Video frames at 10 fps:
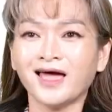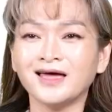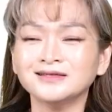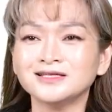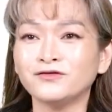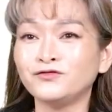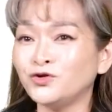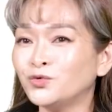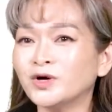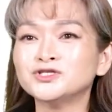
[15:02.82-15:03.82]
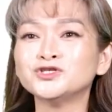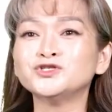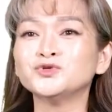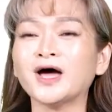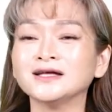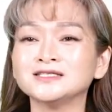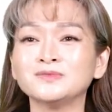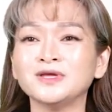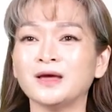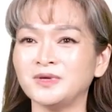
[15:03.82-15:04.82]
And if you want to do
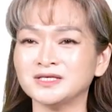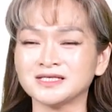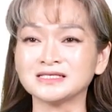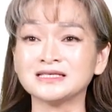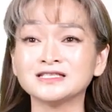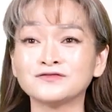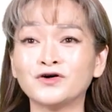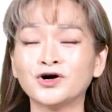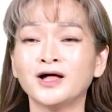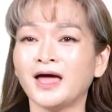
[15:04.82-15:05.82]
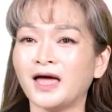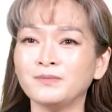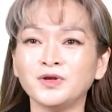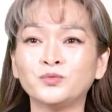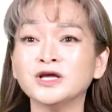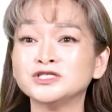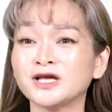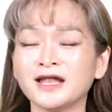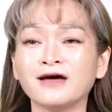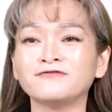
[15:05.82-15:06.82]
Atomy and be successful and be rich
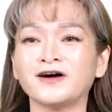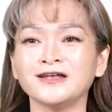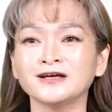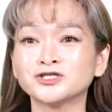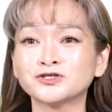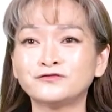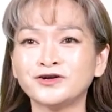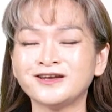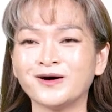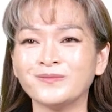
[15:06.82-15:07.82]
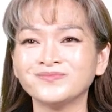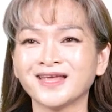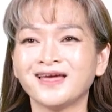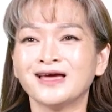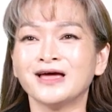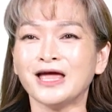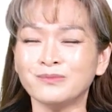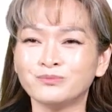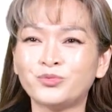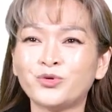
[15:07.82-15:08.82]
and have financial freedom,
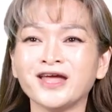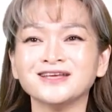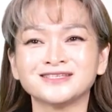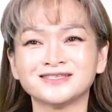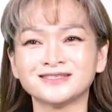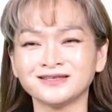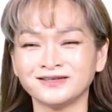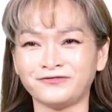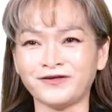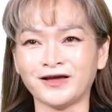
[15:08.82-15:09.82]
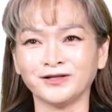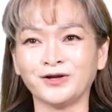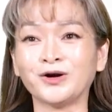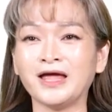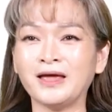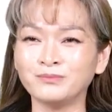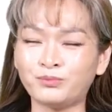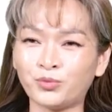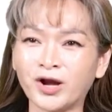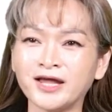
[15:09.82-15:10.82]
embrace failure,
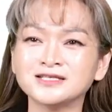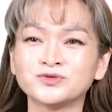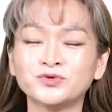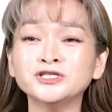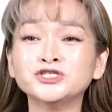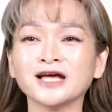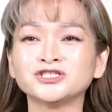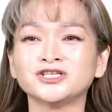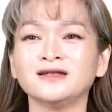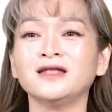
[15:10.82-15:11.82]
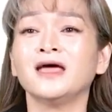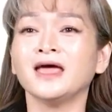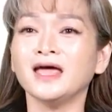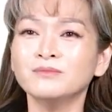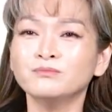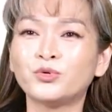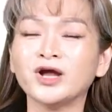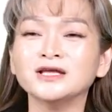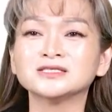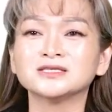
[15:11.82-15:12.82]
embrace rejection,
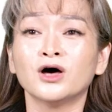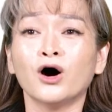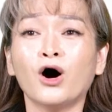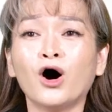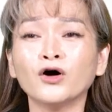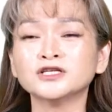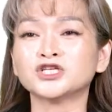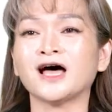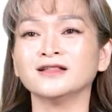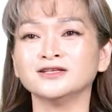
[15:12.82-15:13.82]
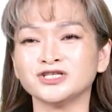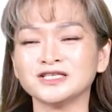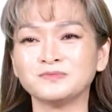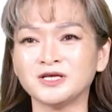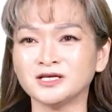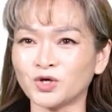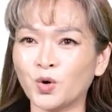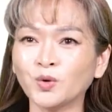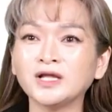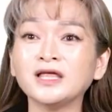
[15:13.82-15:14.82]
embrace all the challenges, because
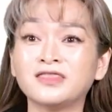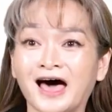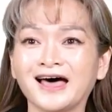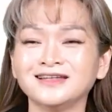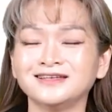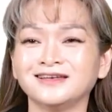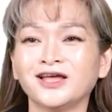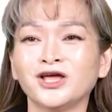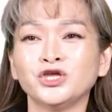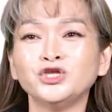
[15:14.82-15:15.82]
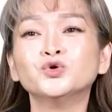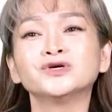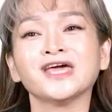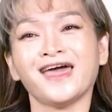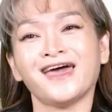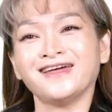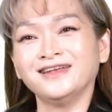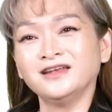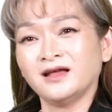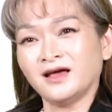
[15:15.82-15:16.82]
only that you
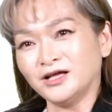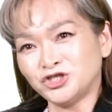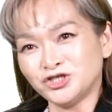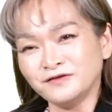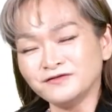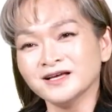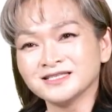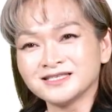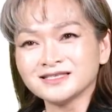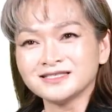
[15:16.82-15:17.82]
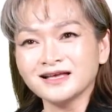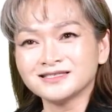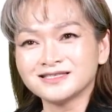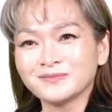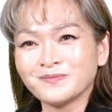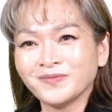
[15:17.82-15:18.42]
can achieve success.